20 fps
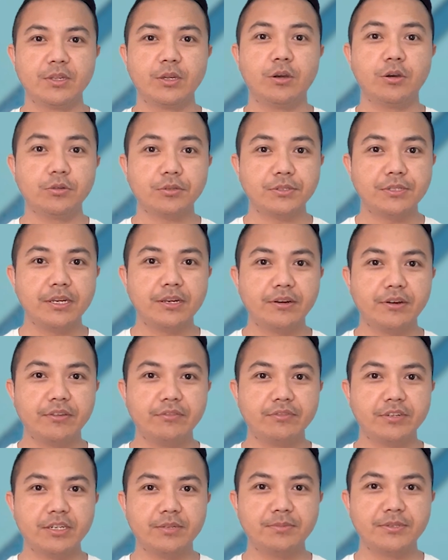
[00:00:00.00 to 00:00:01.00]
auxiliary
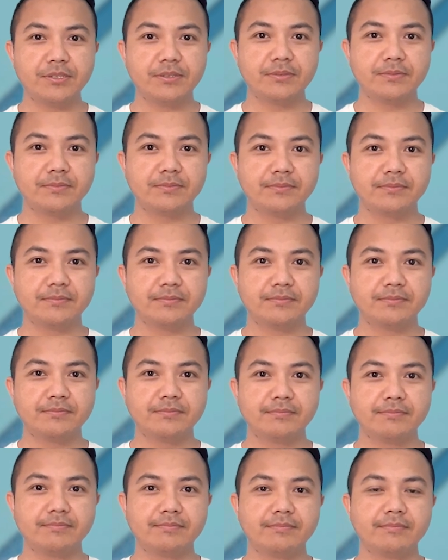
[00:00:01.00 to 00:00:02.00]
verbs
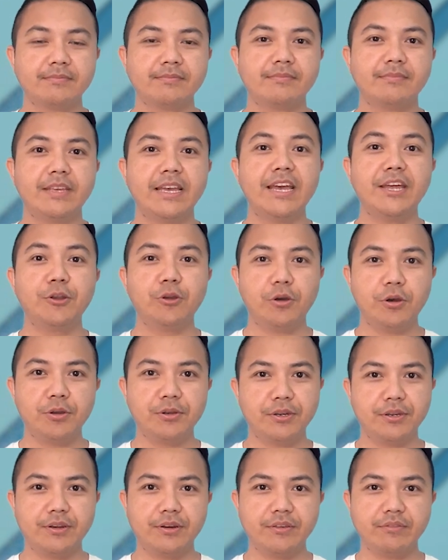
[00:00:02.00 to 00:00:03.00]
and
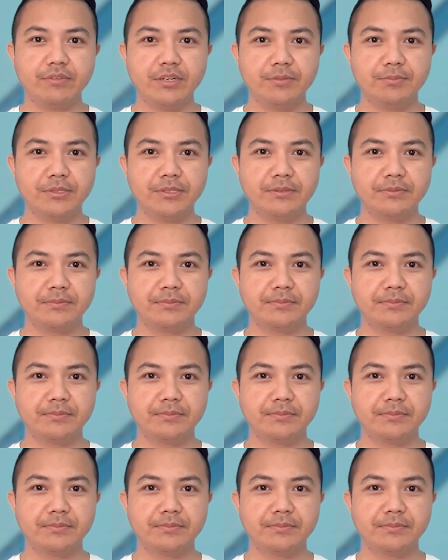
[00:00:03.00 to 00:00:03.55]
ordinary verbs.